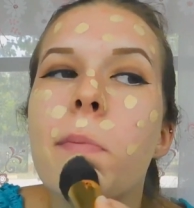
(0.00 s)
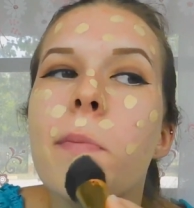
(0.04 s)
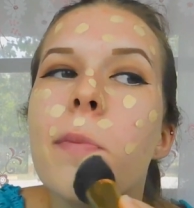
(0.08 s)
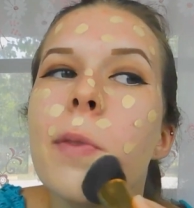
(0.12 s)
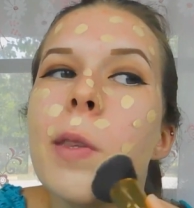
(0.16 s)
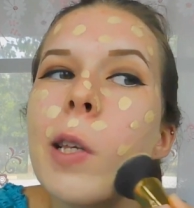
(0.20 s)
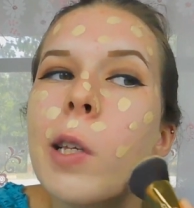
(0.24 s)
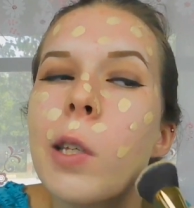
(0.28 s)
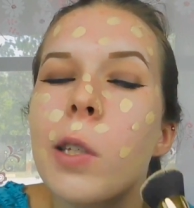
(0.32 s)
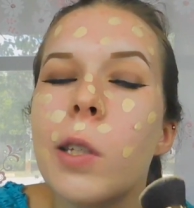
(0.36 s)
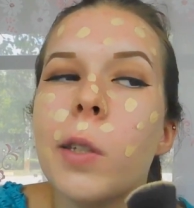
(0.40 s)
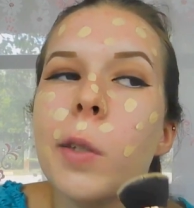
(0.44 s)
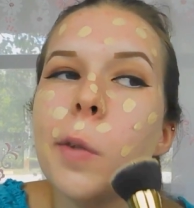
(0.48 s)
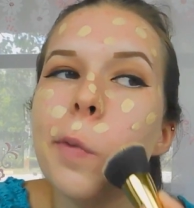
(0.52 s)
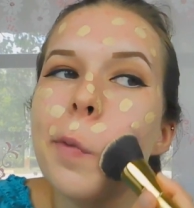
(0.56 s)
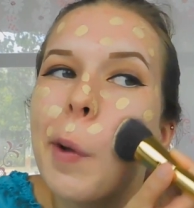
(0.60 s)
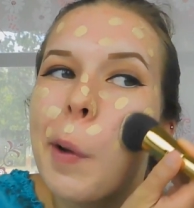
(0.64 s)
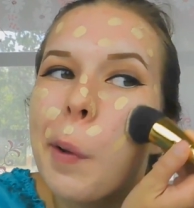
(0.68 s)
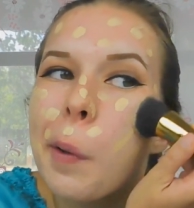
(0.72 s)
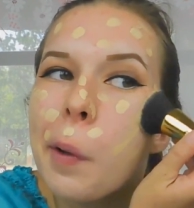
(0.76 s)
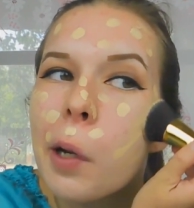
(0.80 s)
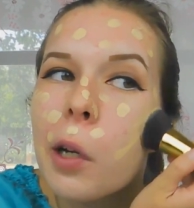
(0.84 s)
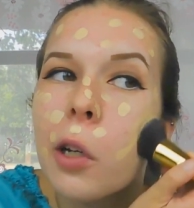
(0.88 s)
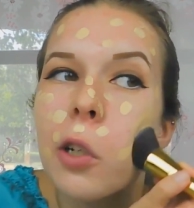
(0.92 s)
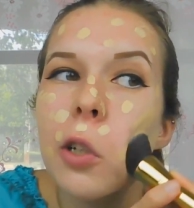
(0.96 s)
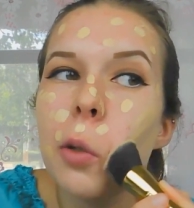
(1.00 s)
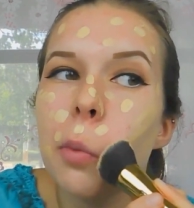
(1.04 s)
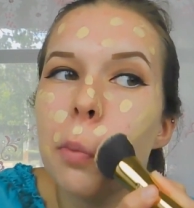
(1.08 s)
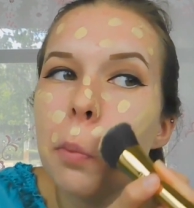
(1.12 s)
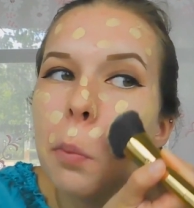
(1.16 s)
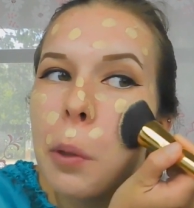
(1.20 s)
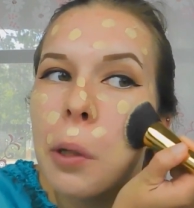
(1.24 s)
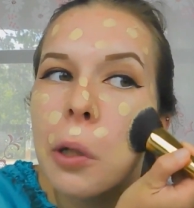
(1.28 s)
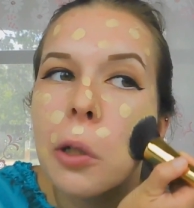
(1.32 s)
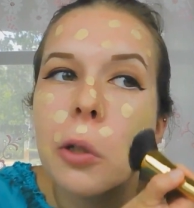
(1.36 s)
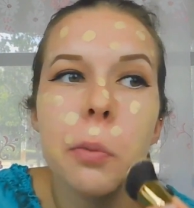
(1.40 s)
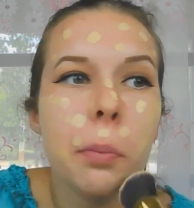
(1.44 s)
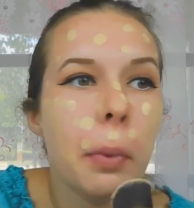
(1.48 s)
This is a foundation
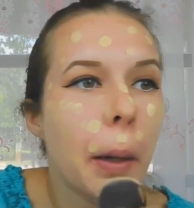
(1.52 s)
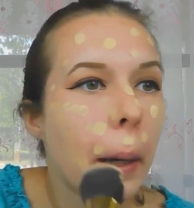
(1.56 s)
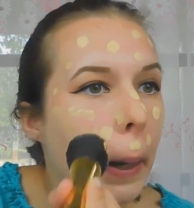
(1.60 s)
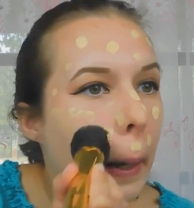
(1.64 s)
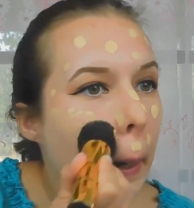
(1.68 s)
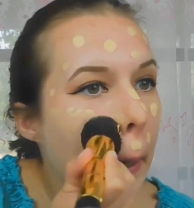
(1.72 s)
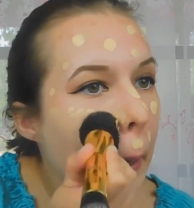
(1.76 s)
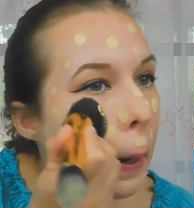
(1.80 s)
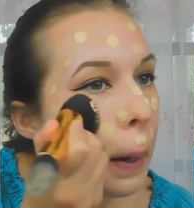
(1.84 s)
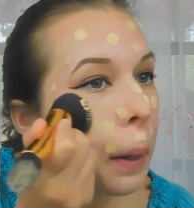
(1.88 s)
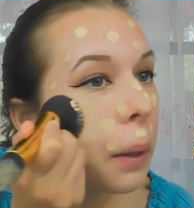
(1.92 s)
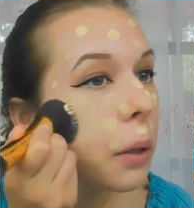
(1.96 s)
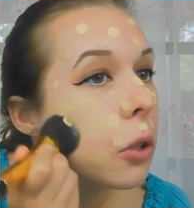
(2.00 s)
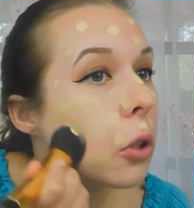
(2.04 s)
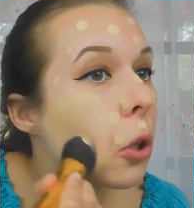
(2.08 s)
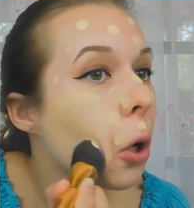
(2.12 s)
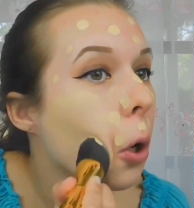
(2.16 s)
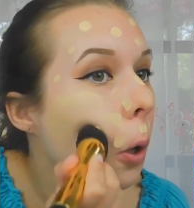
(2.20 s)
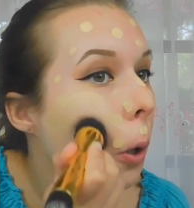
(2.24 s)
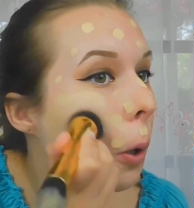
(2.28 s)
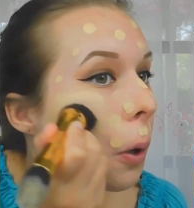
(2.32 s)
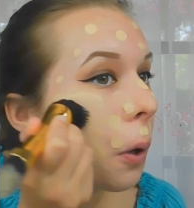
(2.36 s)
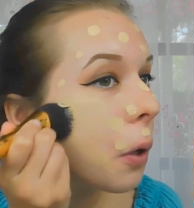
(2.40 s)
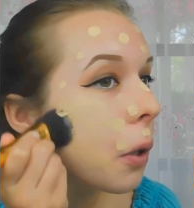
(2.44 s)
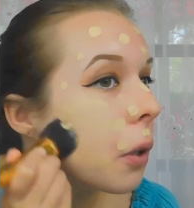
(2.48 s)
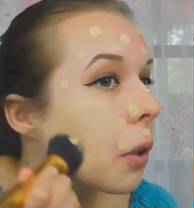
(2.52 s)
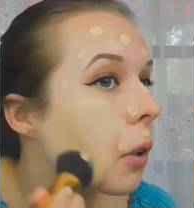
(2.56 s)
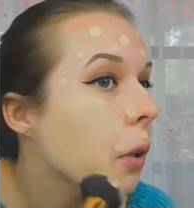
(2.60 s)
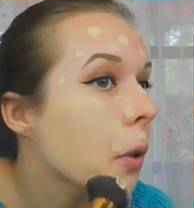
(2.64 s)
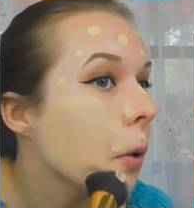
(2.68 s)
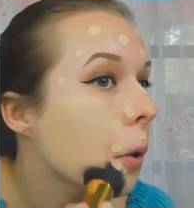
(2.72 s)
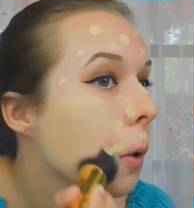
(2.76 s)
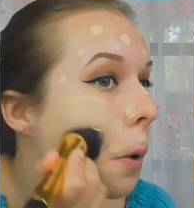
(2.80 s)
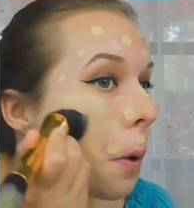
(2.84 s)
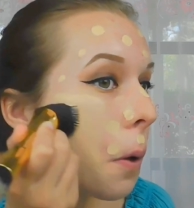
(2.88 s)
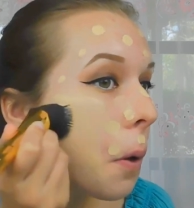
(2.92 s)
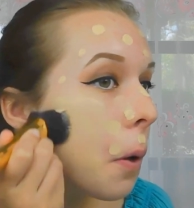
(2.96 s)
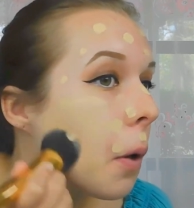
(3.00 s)
brush by Tarte,
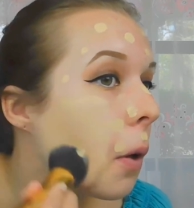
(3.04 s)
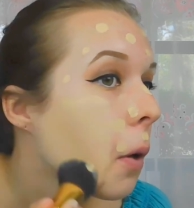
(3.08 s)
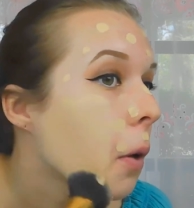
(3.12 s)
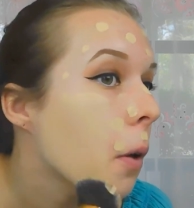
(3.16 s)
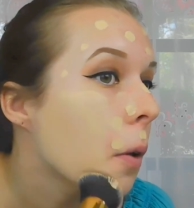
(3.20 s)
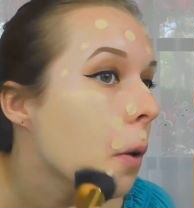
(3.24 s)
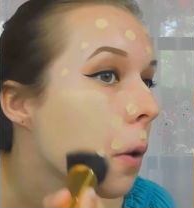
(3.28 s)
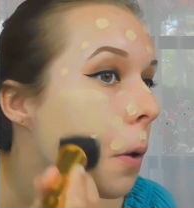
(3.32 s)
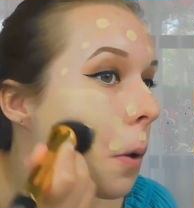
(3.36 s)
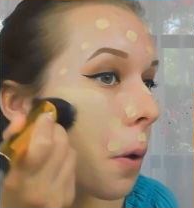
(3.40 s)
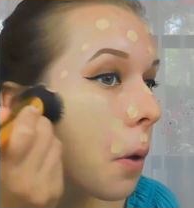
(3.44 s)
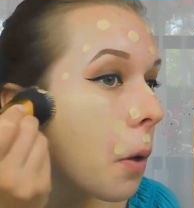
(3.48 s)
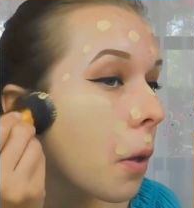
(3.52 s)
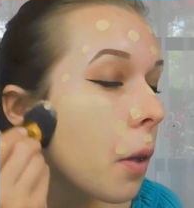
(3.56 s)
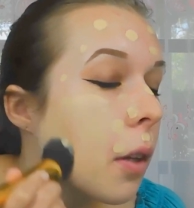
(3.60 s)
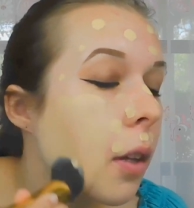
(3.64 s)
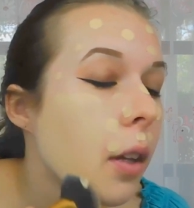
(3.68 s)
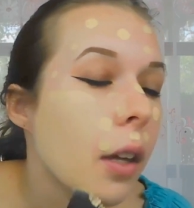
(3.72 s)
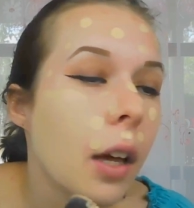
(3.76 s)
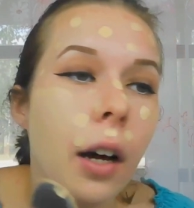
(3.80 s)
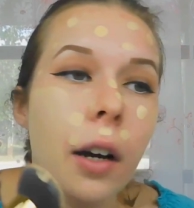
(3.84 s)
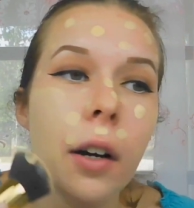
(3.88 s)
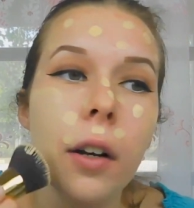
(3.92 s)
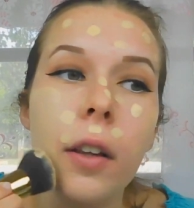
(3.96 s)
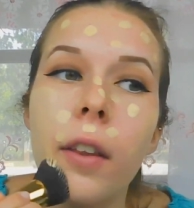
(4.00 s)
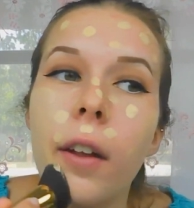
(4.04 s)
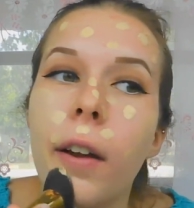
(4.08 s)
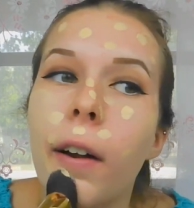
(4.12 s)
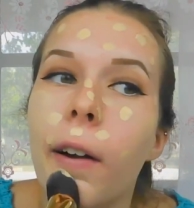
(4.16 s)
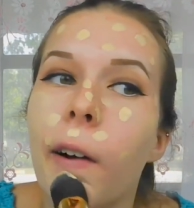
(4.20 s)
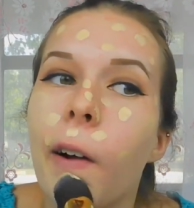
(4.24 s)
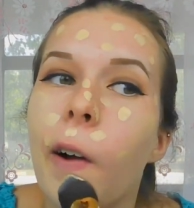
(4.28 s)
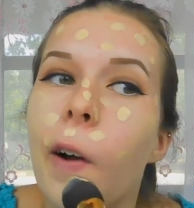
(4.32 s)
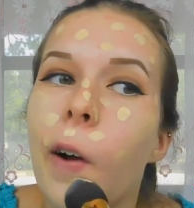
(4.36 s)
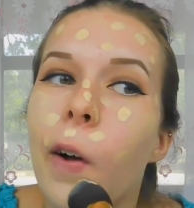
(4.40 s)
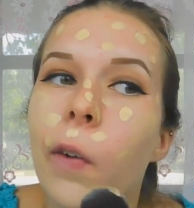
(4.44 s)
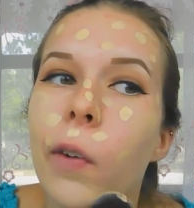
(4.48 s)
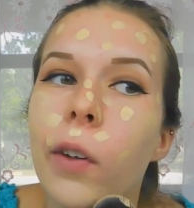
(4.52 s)
out of their
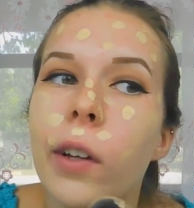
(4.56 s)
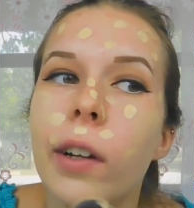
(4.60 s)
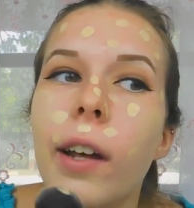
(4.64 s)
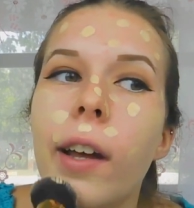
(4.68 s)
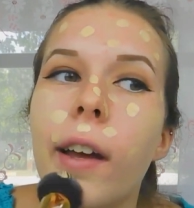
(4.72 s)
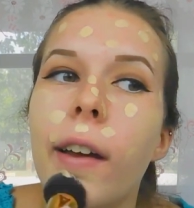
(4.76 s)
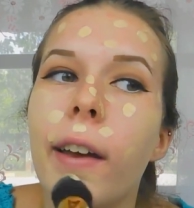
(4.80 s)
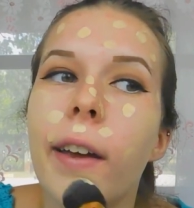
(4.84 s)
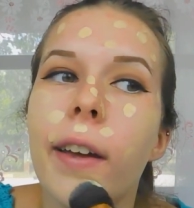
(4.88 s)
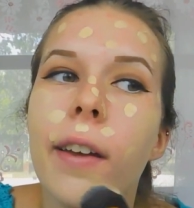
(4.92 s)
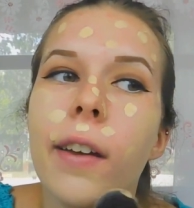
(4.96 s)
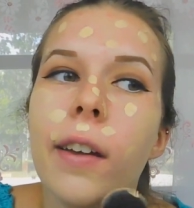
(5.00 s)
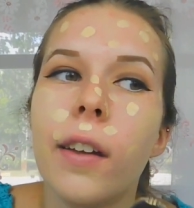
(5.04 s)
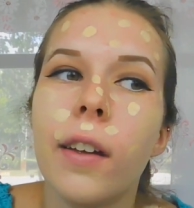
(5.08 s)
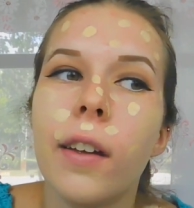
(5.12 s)
holiday